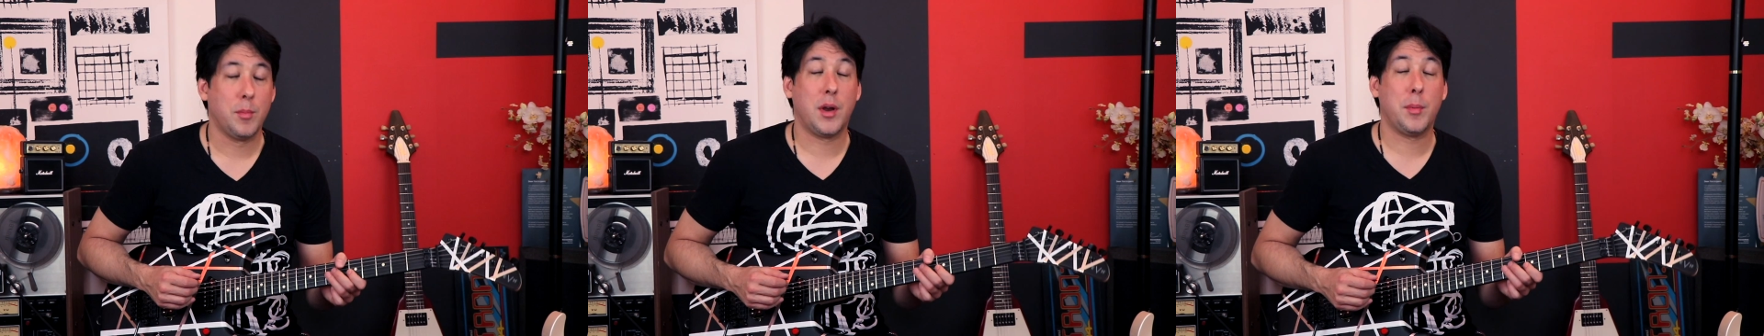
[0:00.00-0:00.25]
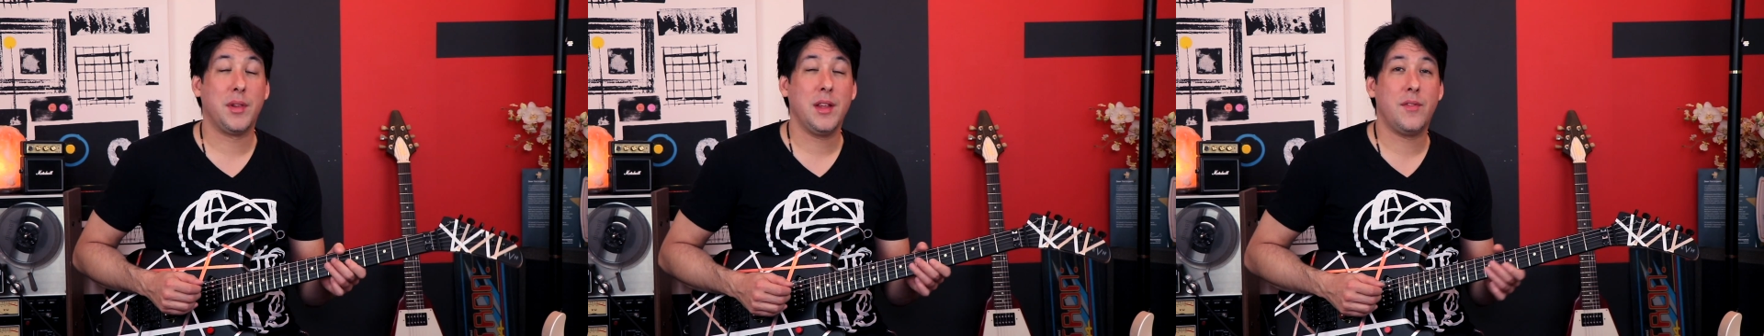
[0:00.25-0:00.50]
But
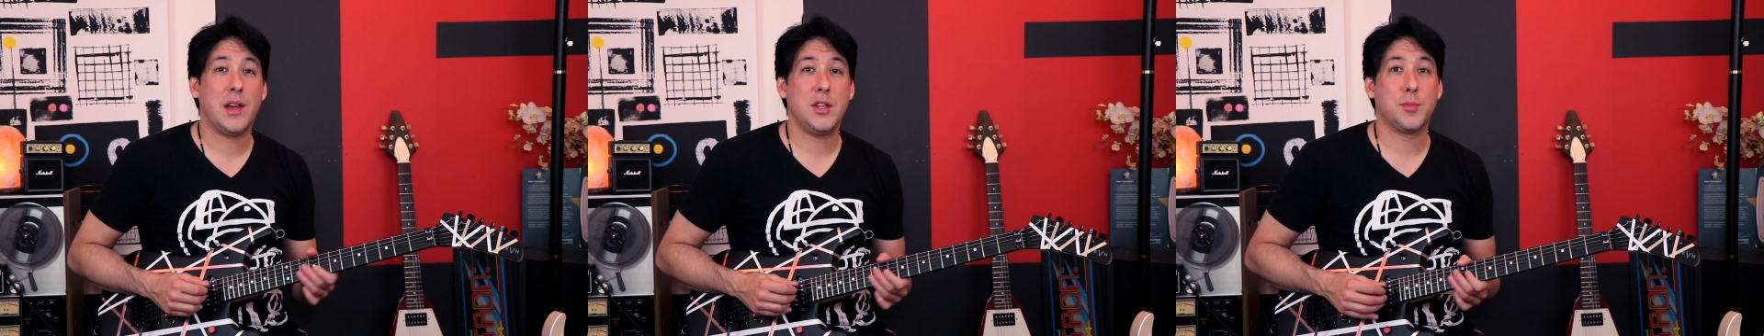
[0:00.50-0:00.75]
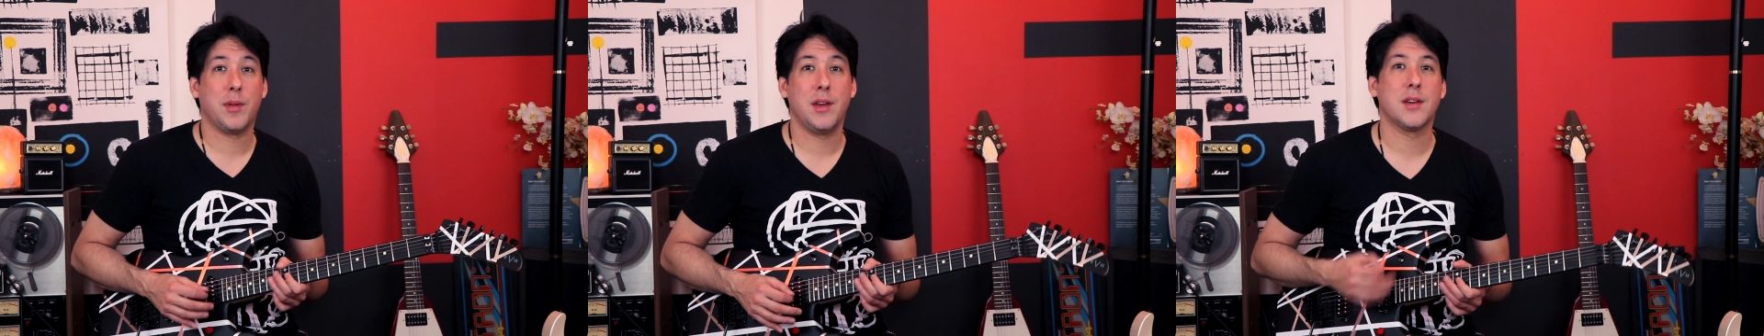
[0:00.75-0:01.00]
I believe
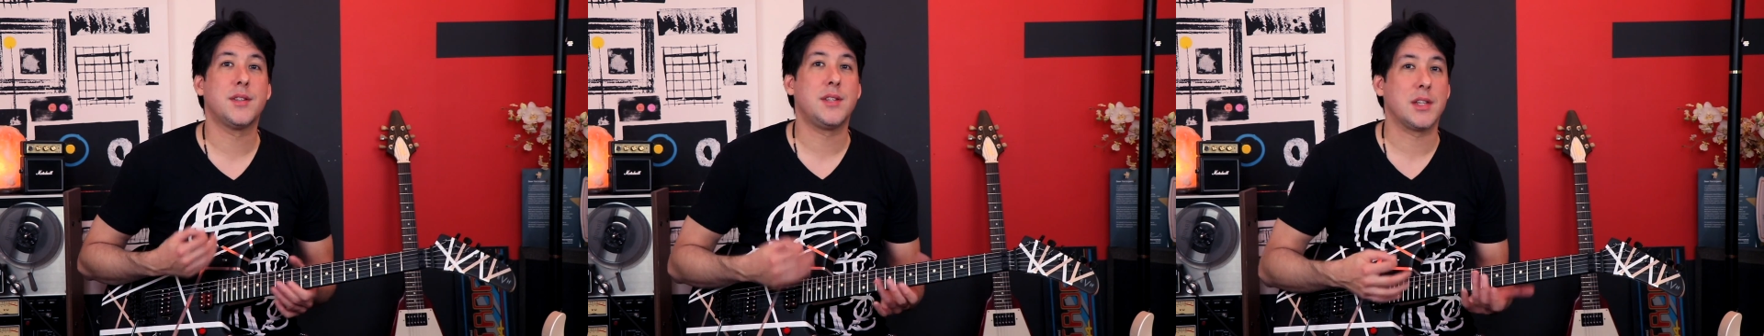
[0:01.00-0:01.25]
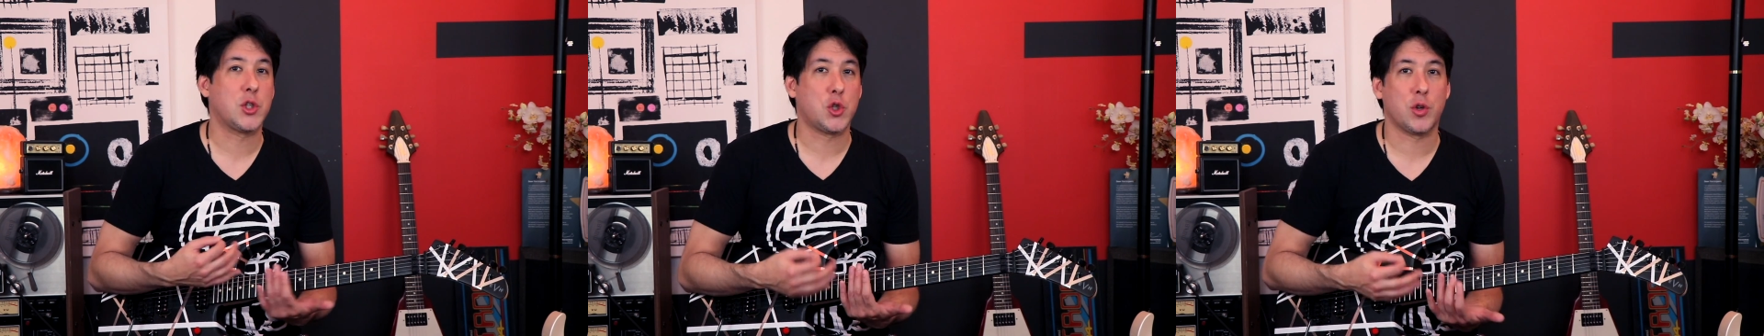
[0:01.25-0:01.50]
Eddie's playing a
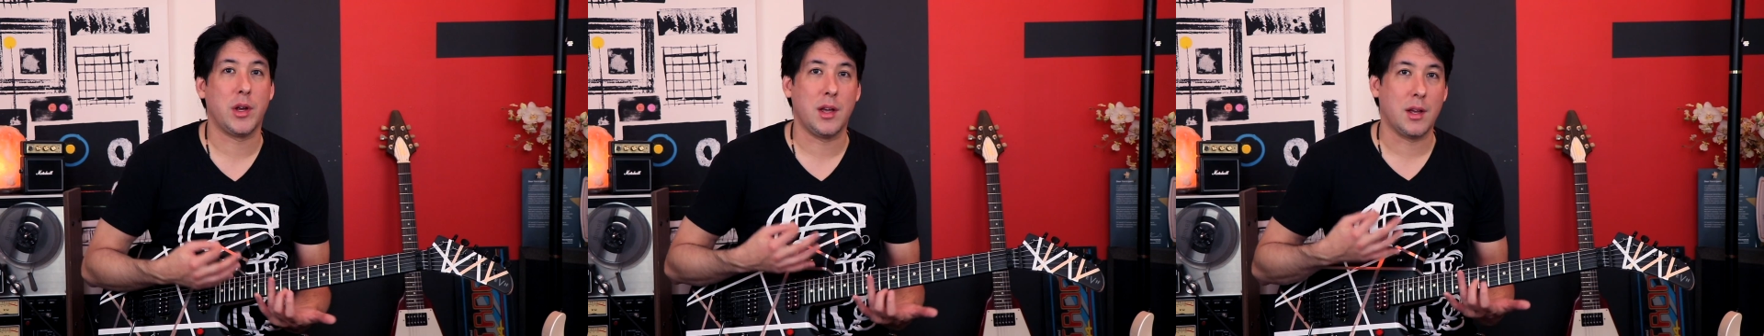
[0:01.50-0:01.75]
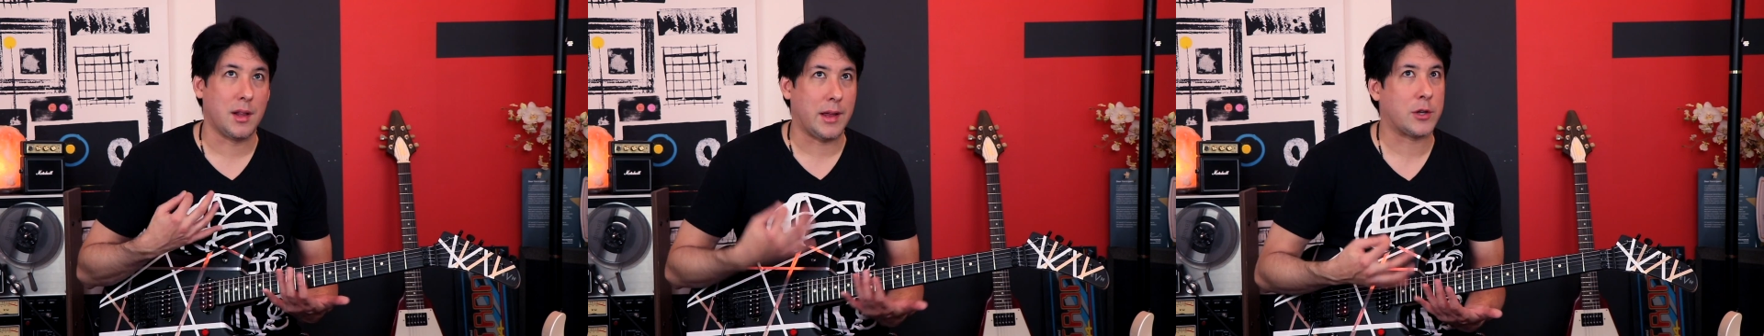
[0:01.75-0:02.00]

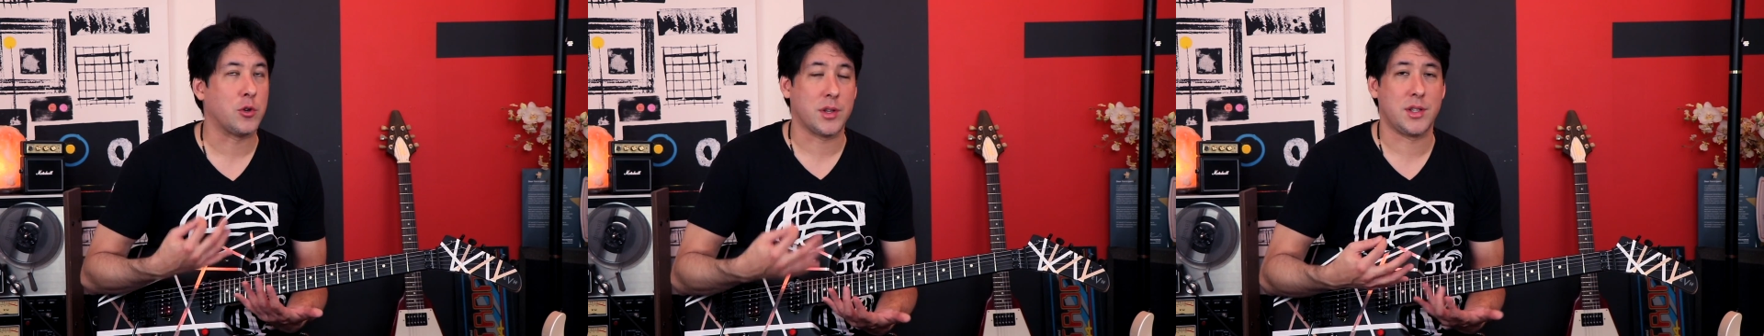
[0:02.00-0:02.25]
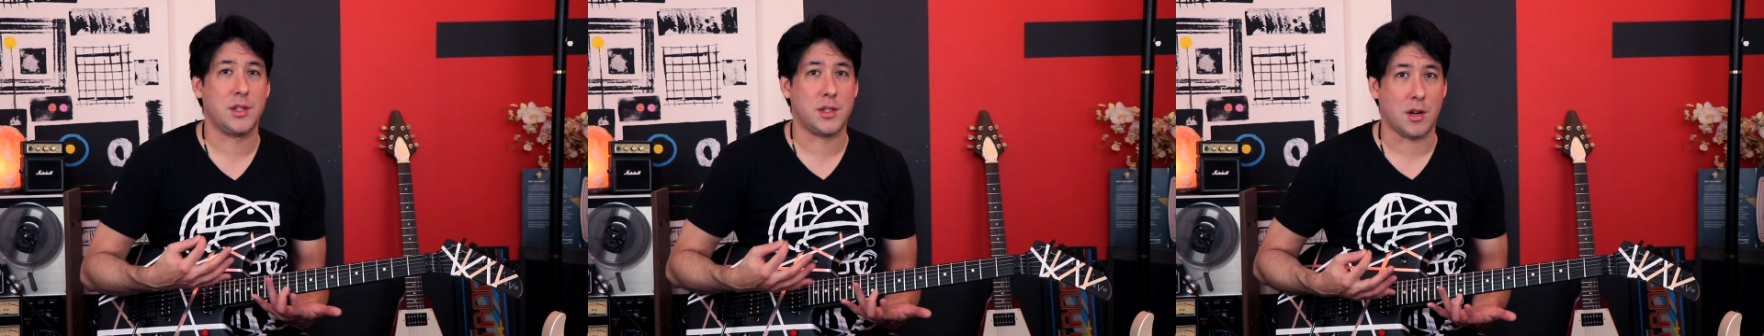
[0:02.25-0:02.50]
6-string electric
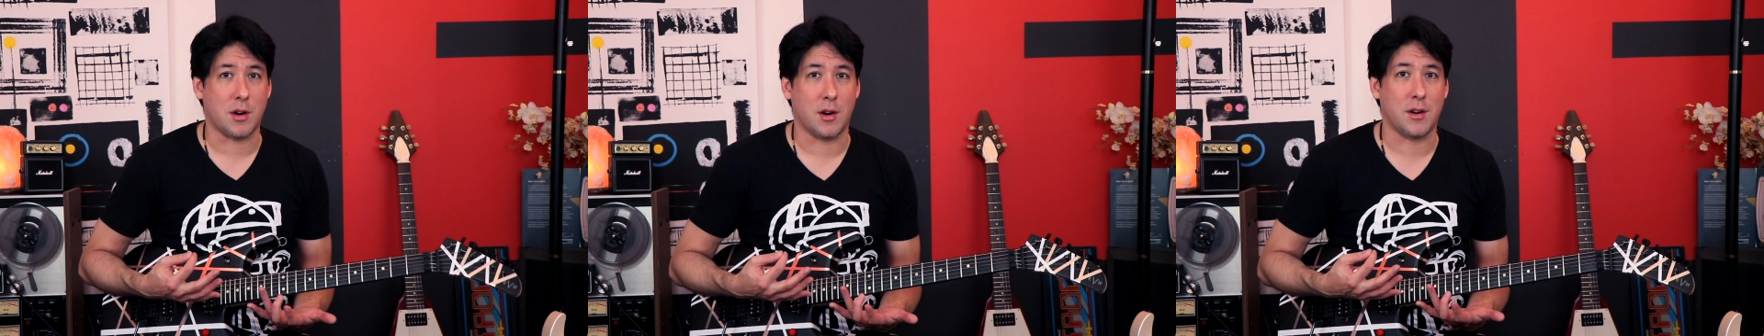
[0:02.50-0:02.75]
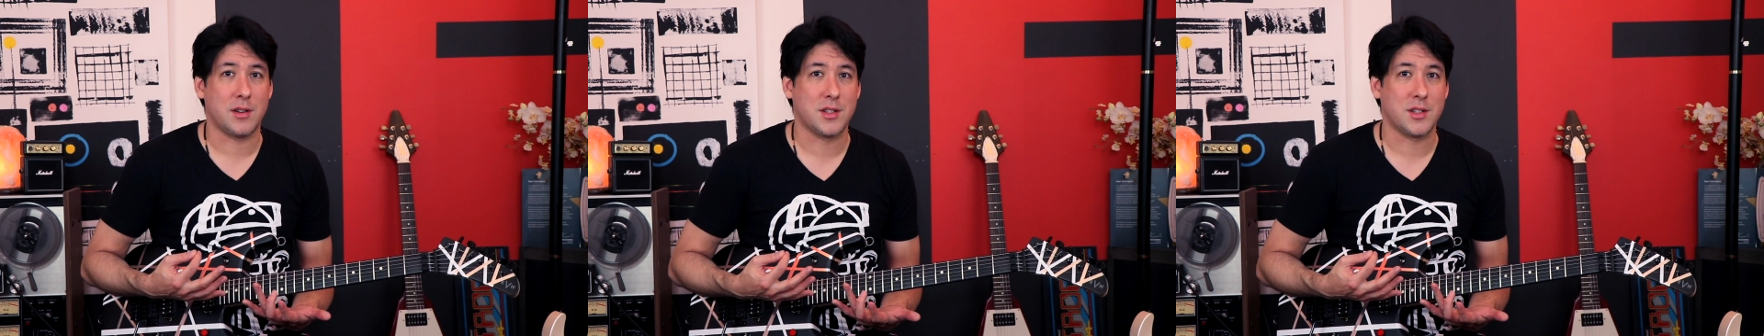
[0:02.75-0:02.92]
sitar.